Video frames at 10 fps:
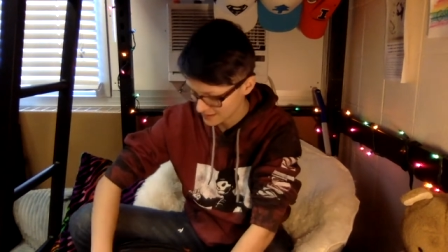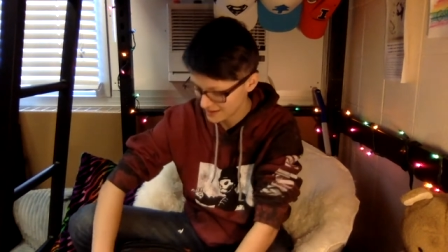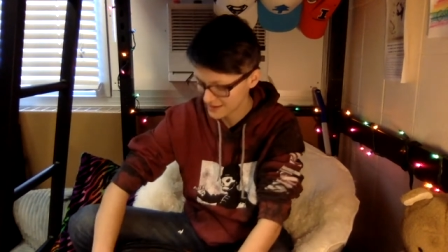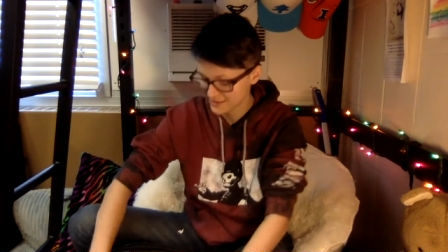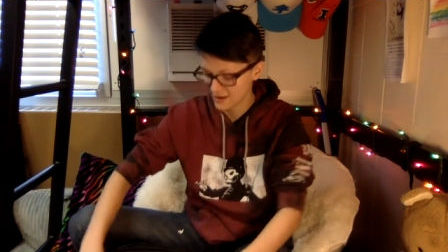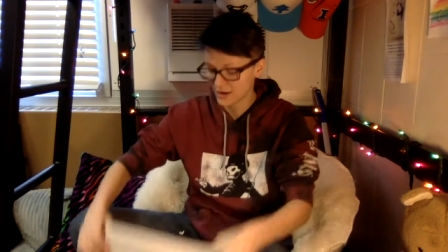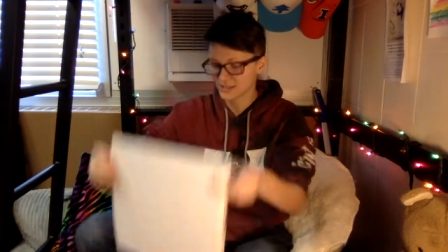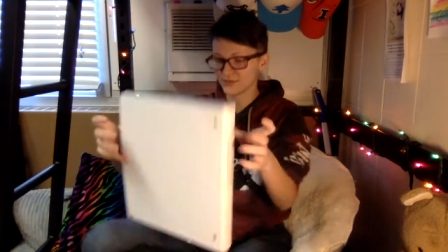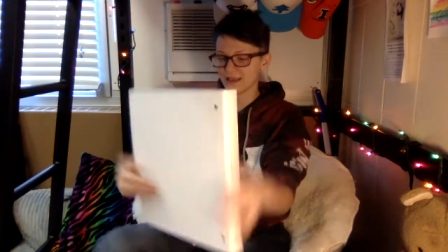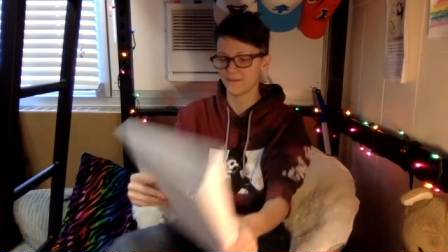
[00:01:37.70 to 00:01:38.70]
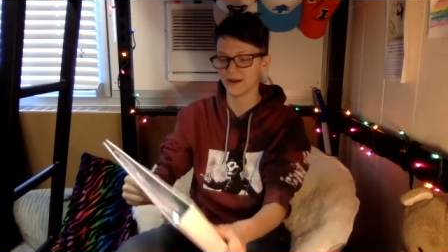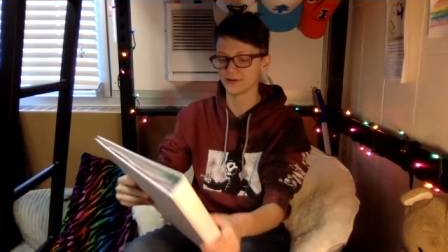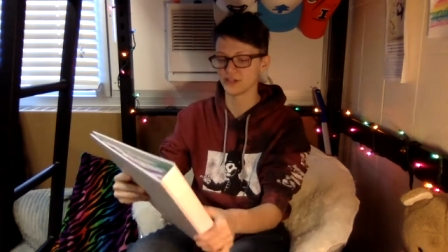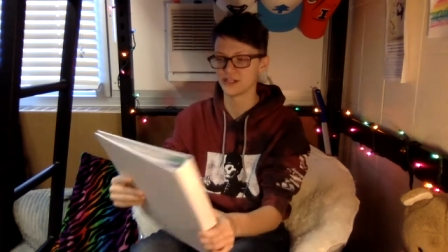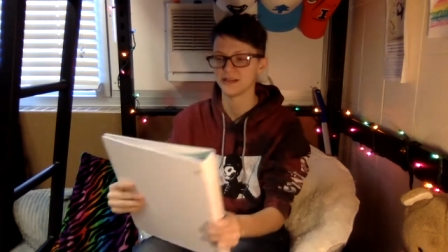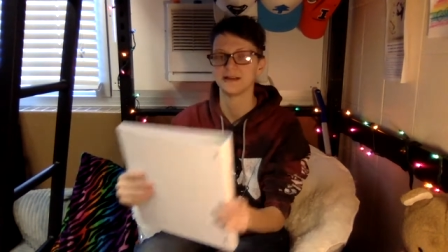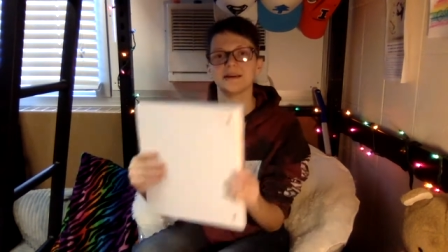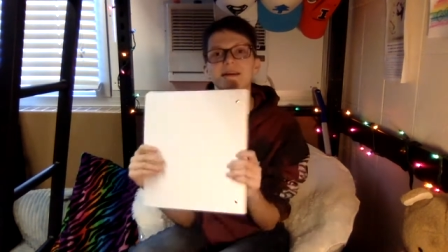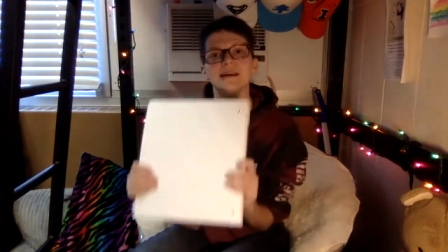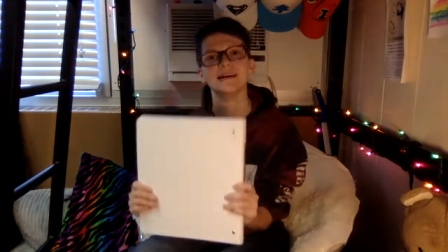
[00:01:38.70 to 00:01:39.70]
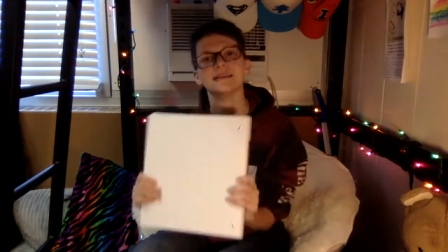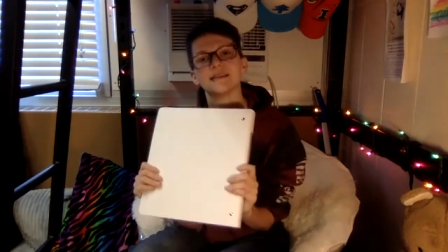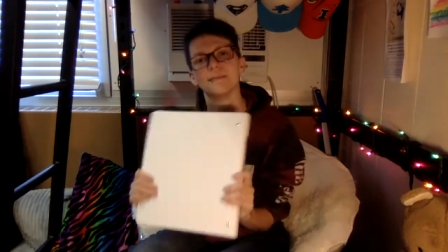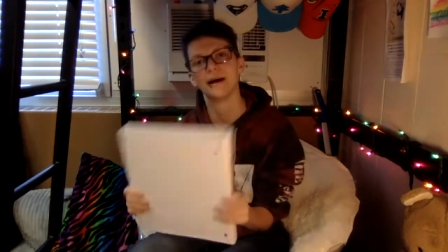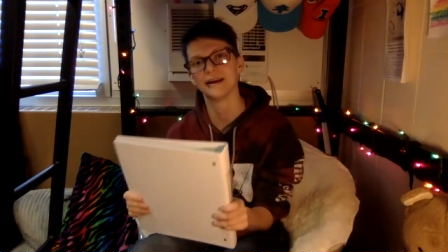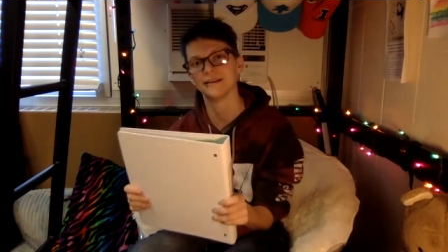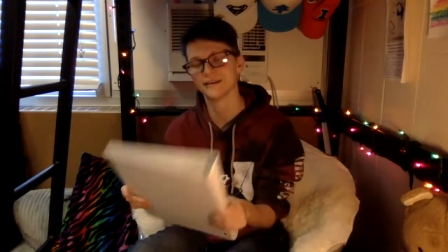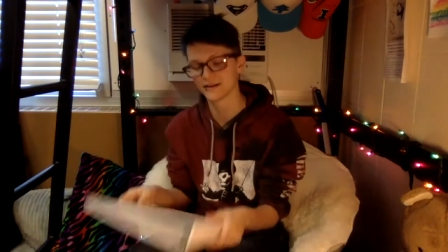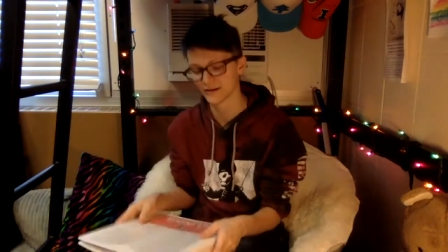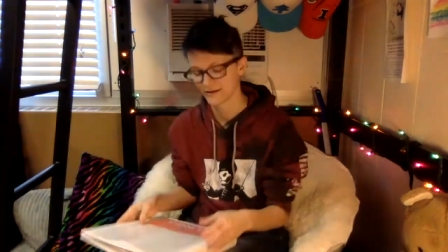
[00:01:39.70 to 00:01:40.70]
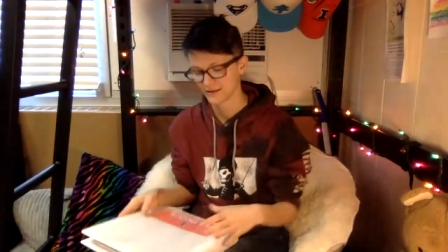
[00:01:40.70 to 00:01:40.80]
And also in that pouch is a binder